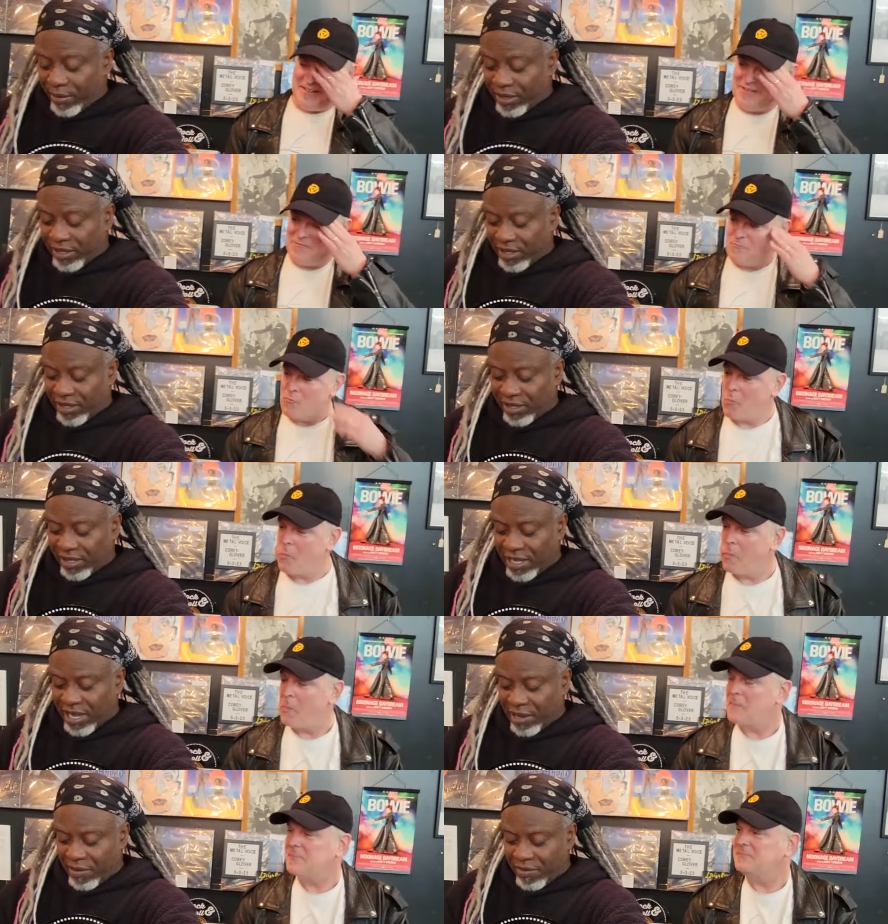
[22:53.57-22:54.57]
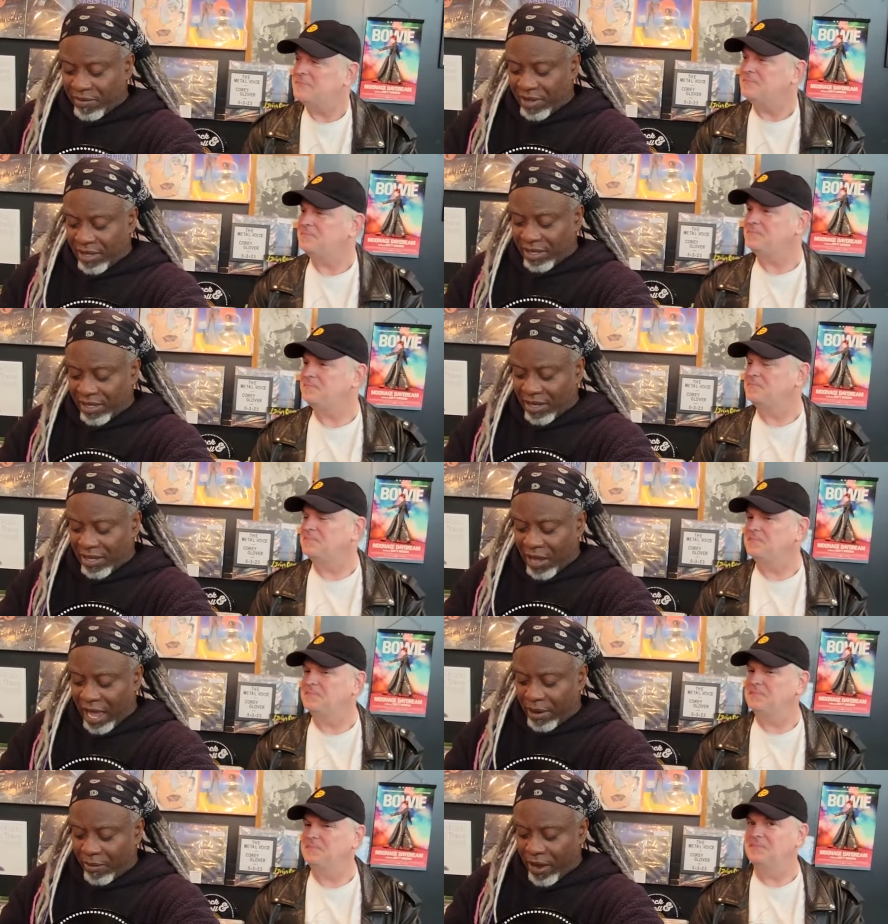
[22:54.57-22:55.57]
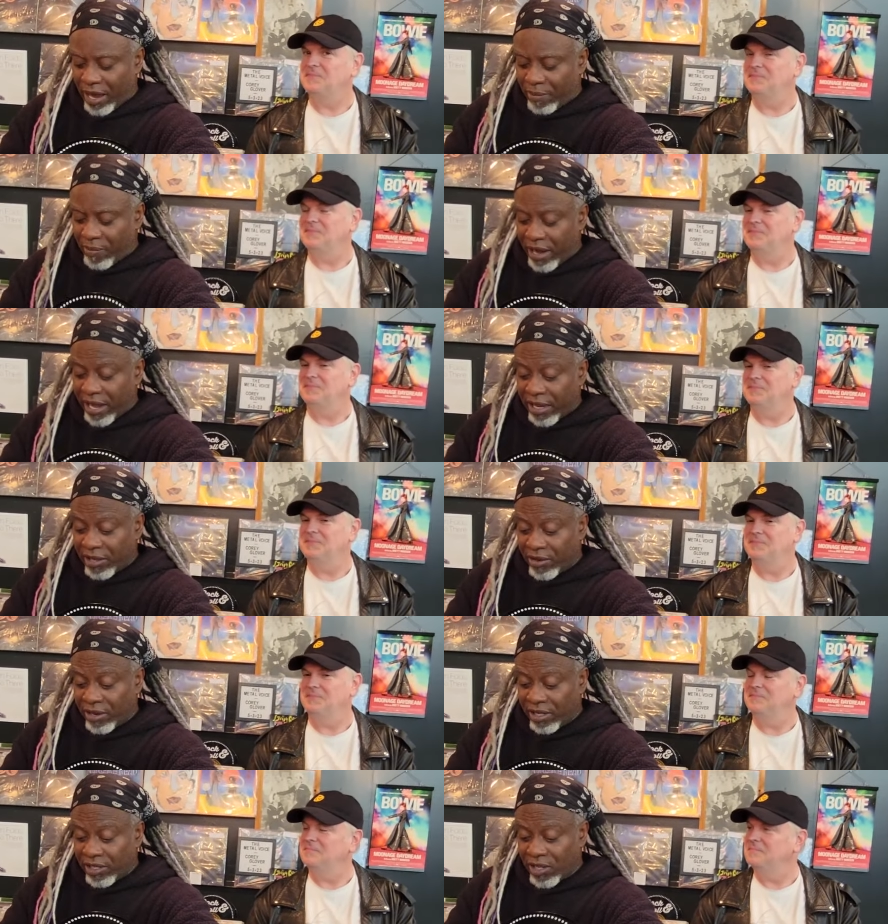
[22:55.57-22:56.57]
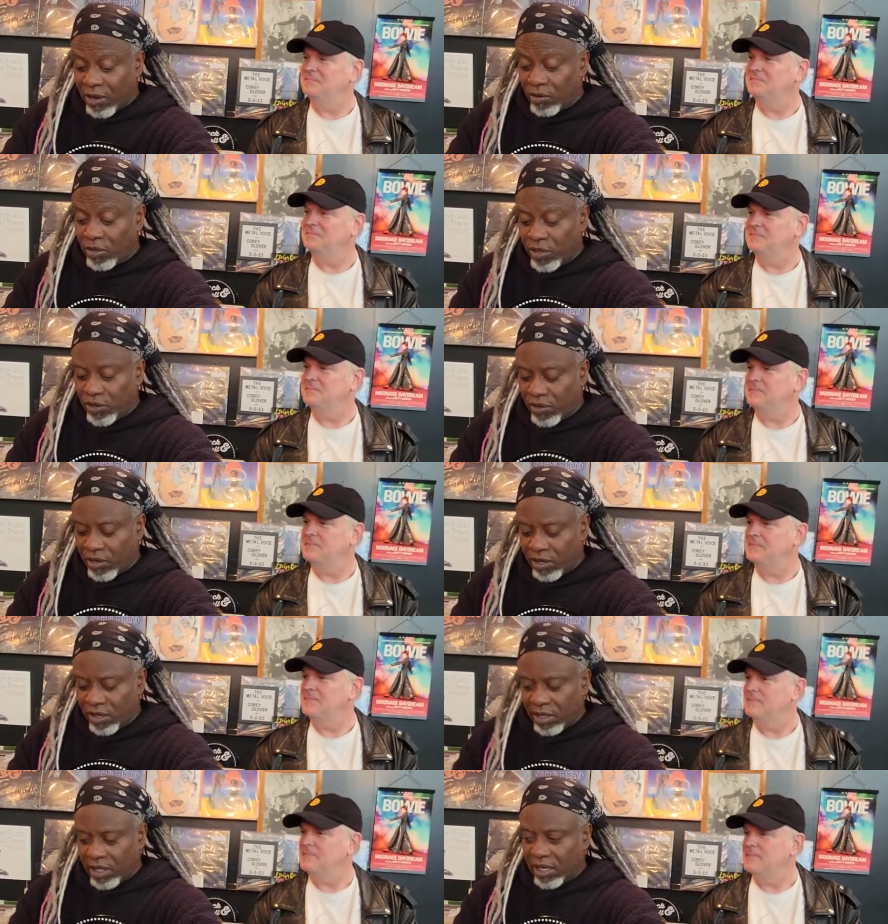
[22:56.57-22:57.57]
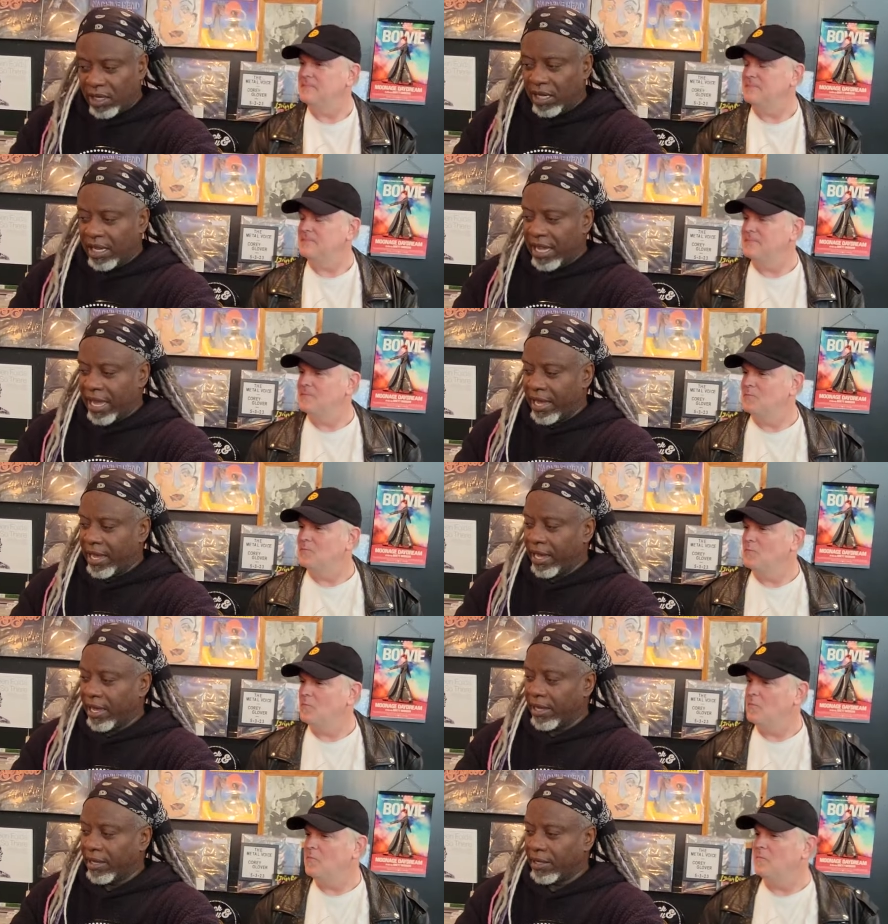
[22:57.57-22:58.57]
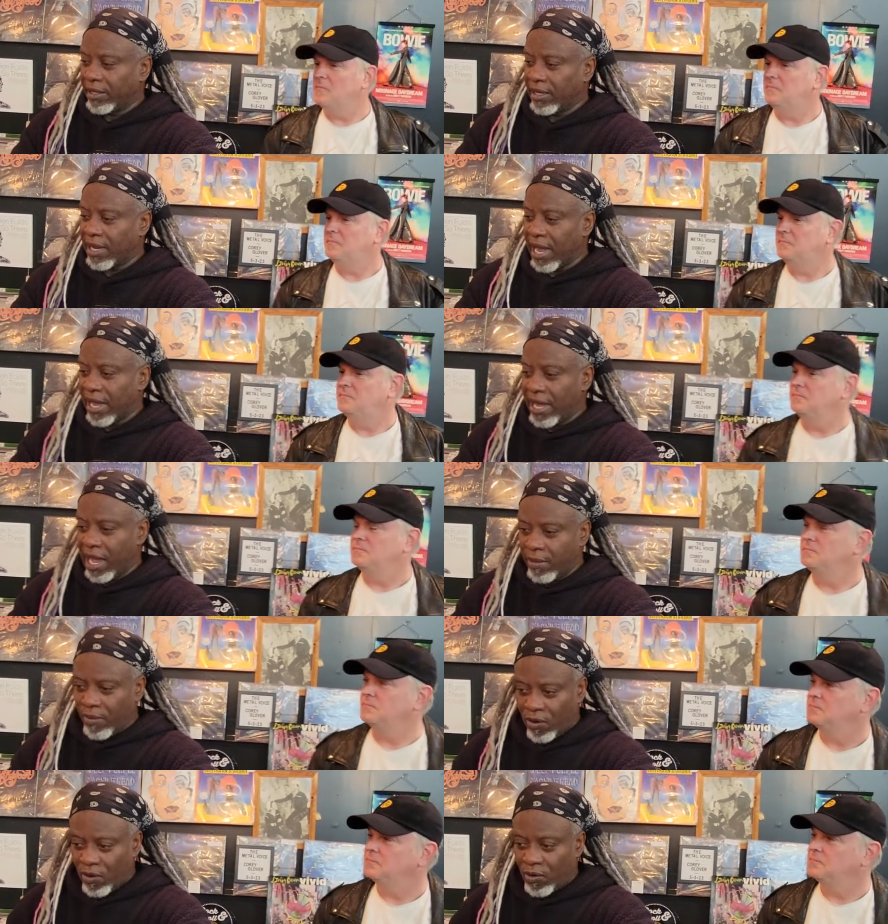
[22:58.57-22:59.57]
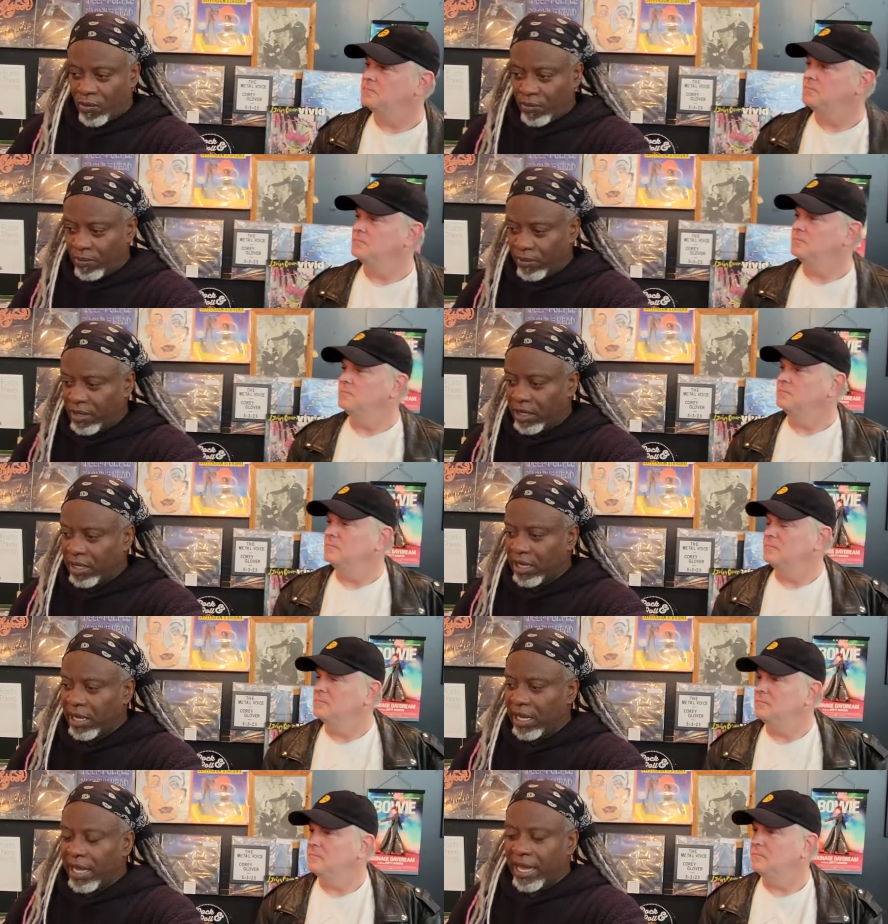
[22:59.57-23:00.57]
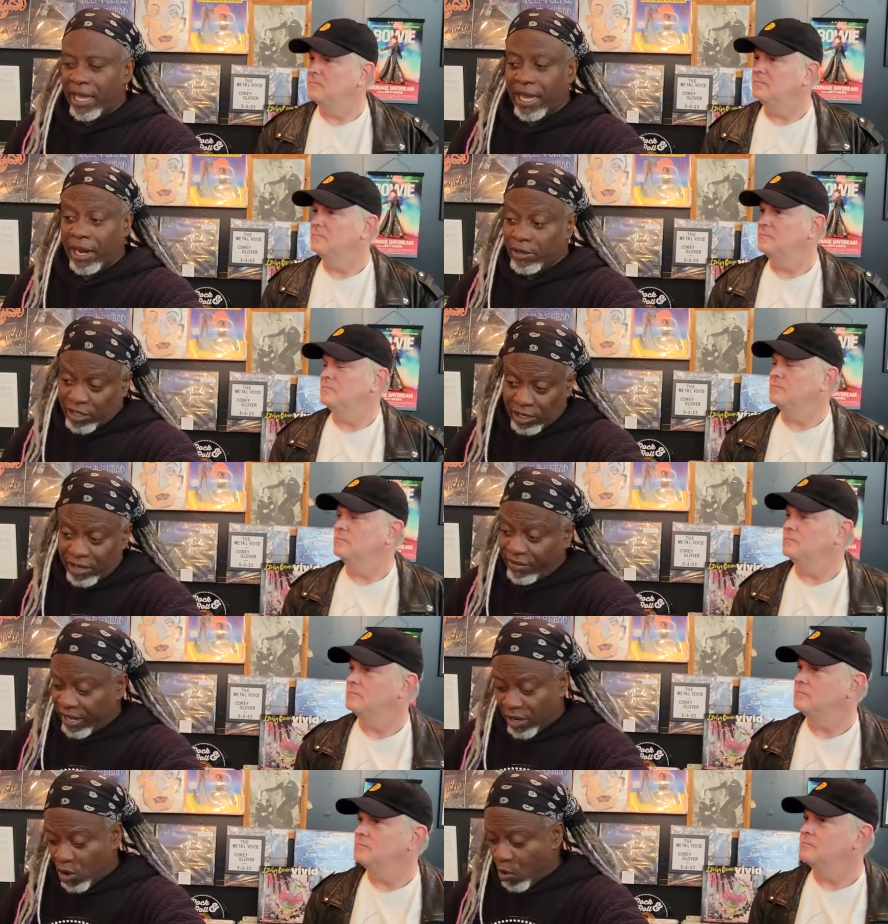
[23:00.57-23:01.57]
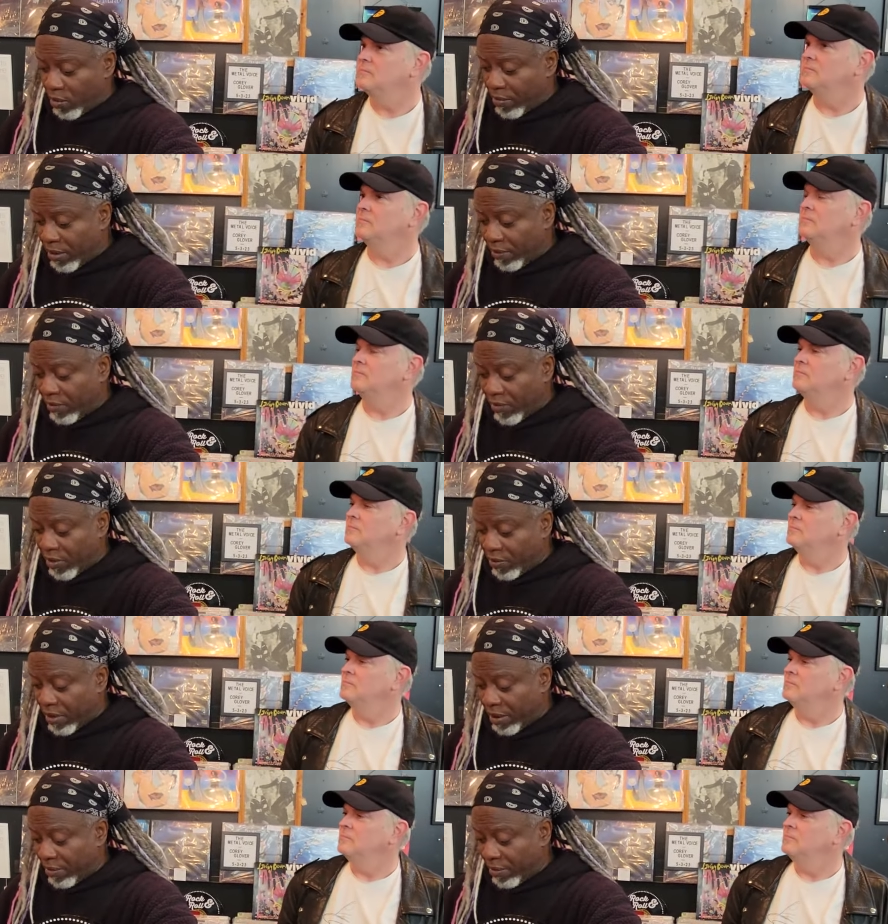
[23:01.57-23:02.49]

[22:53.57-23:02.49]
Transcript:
Speaker 1: was in the they had a, we had a break in during the Stones tour, and I came home, and I'm still living at home with my with my